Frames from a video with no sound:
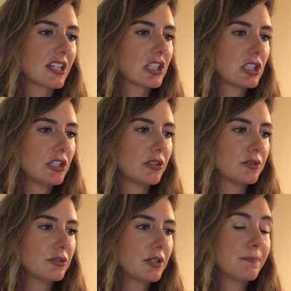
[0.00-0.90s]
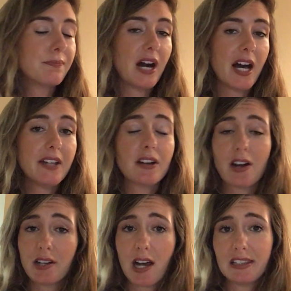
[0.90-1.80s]
include, but
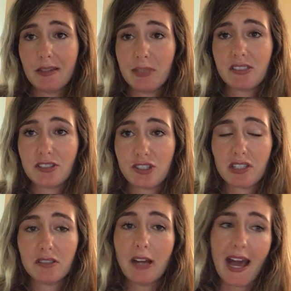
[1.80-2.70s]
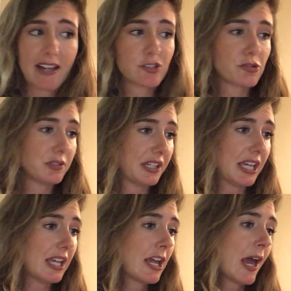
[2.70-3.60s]
are not limited to,
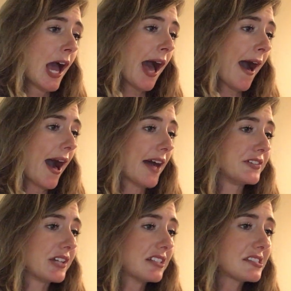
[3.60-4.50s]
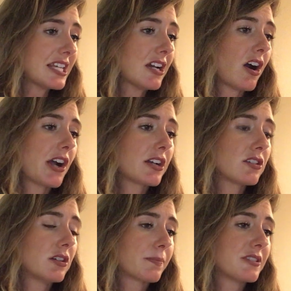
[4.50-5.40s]
actually, does the
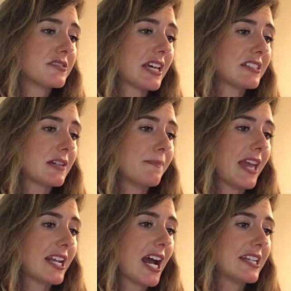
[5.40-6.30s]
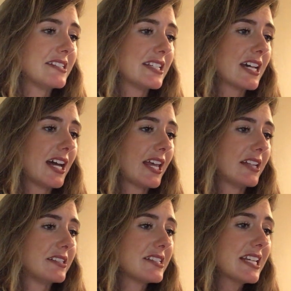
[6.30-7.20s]
article present a main idea
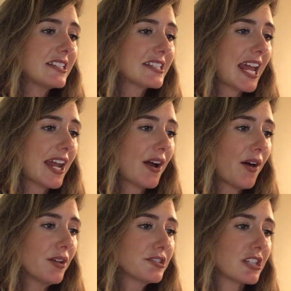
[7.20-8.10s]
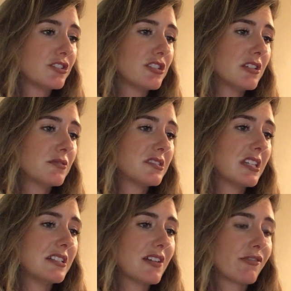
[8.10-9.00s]
and details? Do you
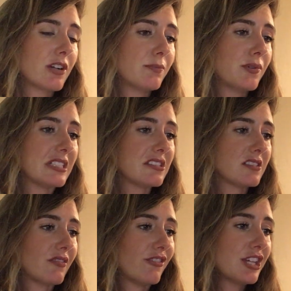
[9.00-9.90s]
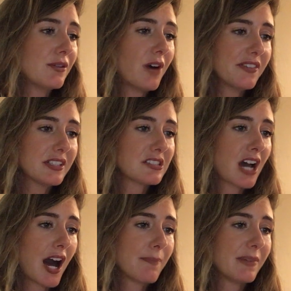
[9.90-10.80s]
see different points of view on the
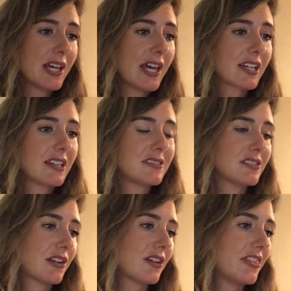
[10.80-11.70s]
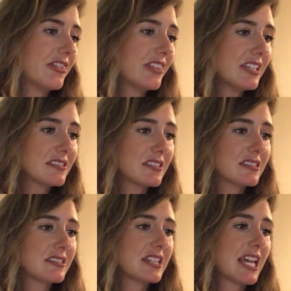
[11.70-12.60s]
topic? Is there a thesis
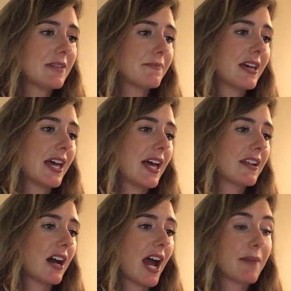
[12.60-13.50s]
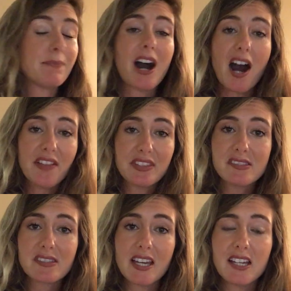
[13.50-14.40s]
statement, a
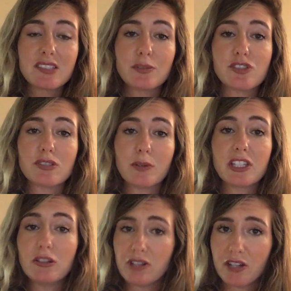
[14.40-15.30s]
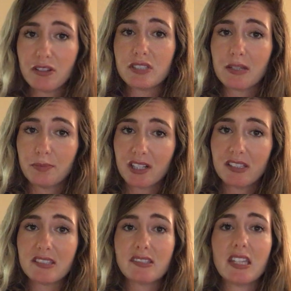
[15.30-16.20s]
hypothesis, which is what you
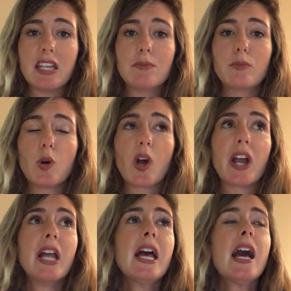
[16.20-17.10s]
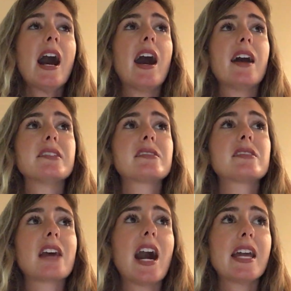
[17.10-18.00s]
typically see in more
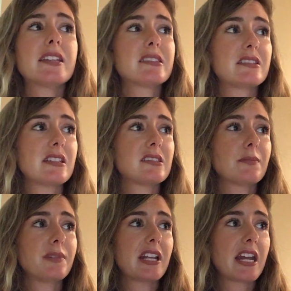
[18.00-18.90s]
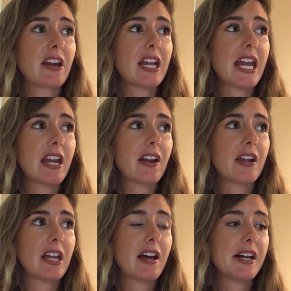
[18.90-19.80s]
science disciplinary
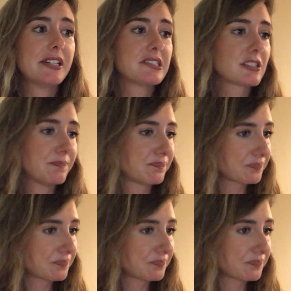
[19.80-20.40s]
areas?